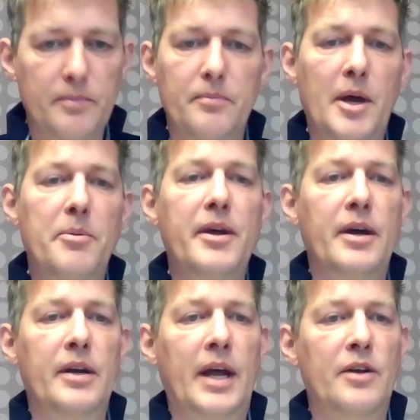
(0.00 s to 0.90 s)
maybe
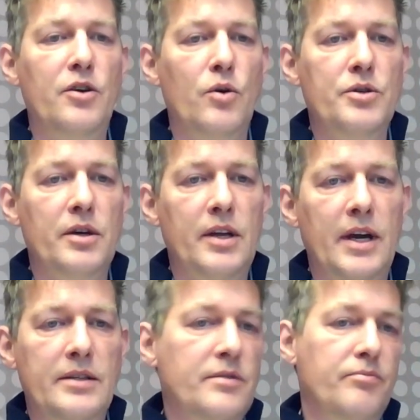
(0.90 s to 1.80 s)
an end user
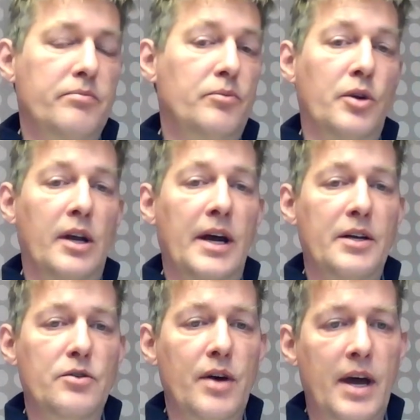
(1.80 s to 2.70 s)
that would like
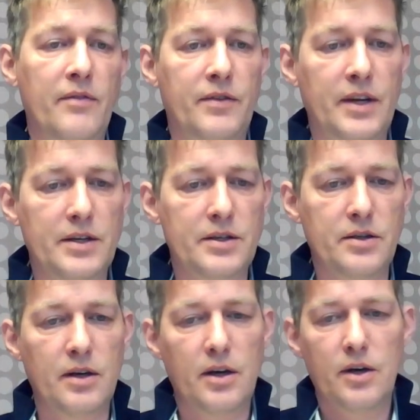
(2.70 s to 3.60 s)
to have
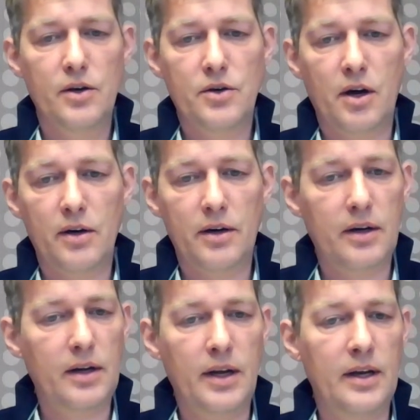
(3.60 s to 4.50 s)
this done
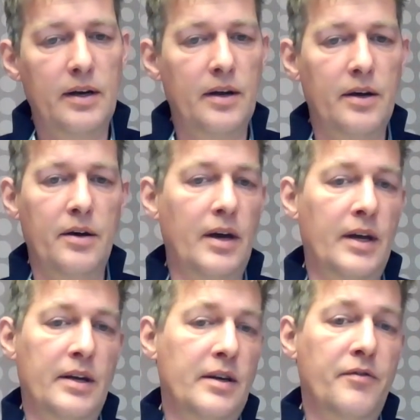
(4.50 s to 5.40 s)
in
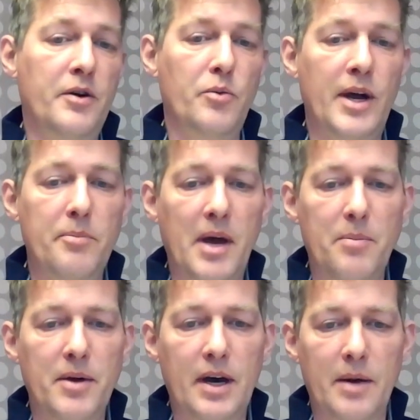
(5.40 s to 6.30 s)
a different way.
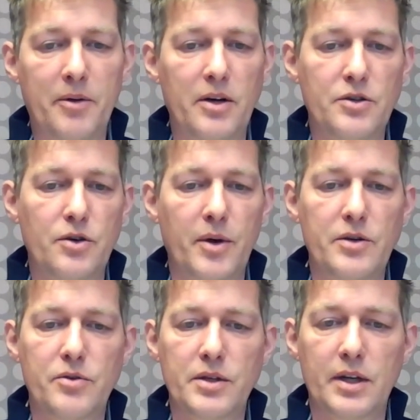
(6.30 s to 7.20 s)
Maybe I'm not so
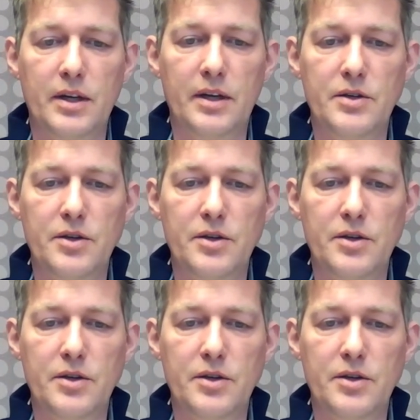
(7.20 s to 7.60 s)
interested in this